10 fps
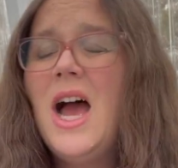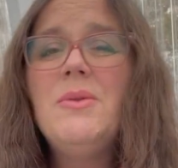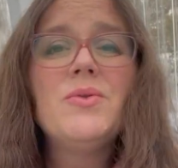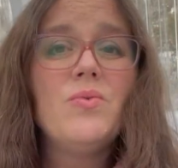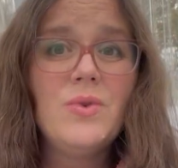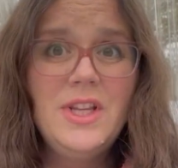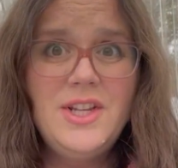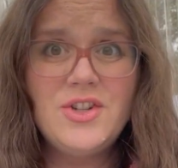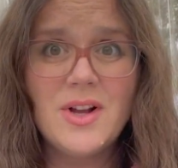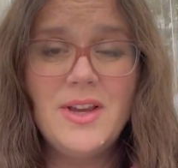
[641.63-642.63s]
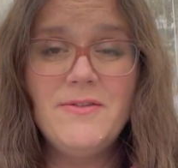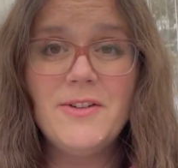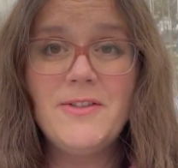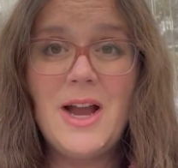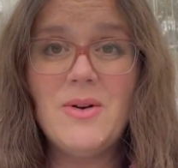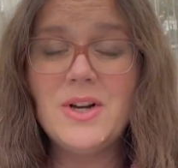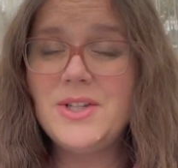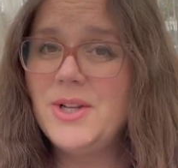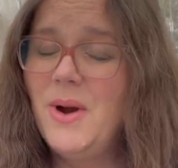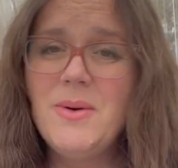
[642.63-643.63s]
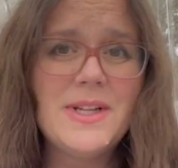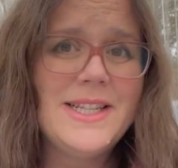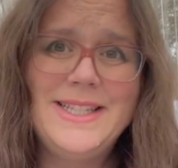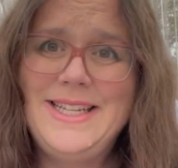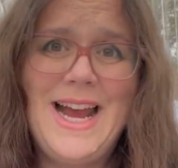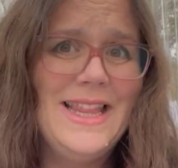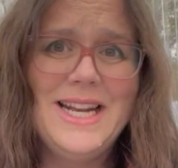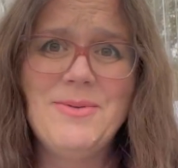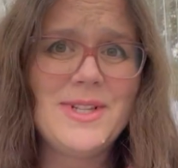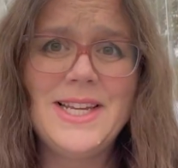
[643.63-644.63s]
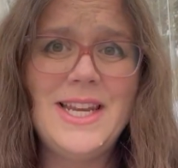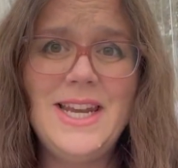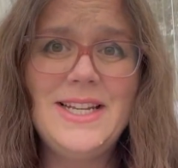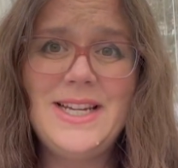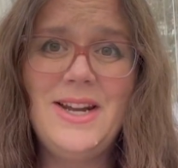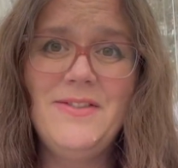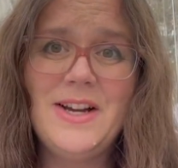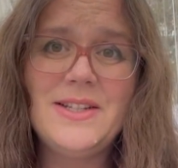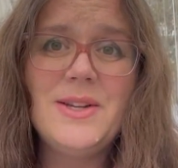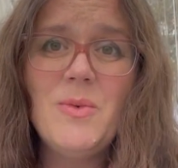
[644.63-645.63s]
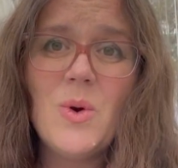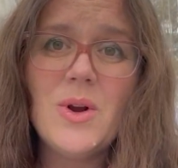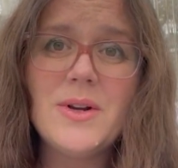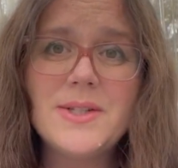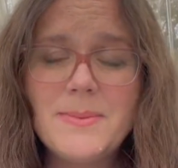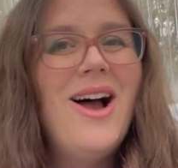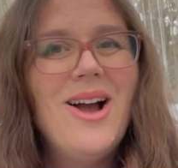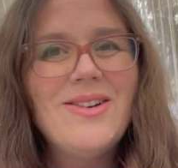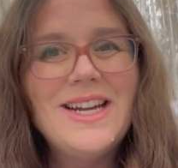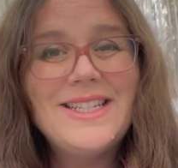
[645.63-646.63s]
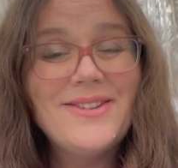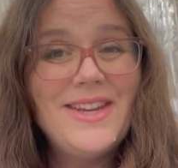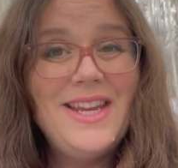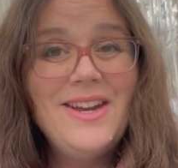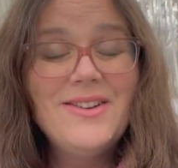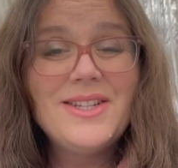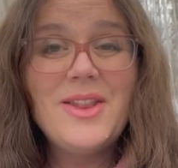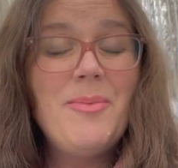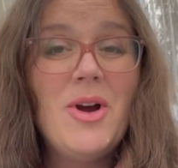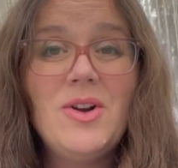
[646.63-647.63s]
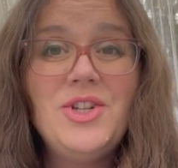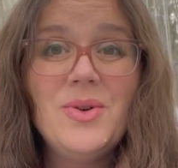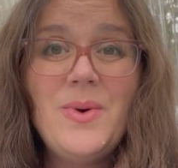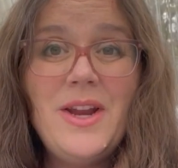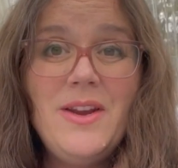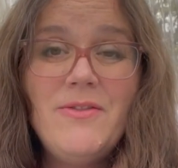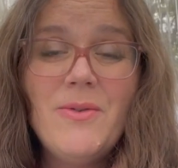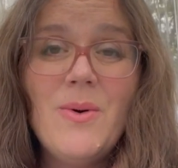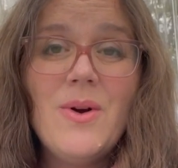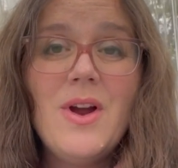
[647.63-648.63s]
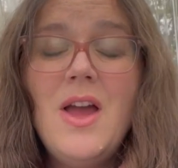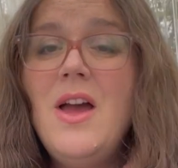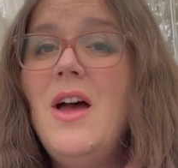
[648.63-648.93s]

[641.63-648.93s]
I was really struggling for flowers, so I wasn't sad that I wasn't getting a ton of custom orders. All right, so here's the part you're waiting for.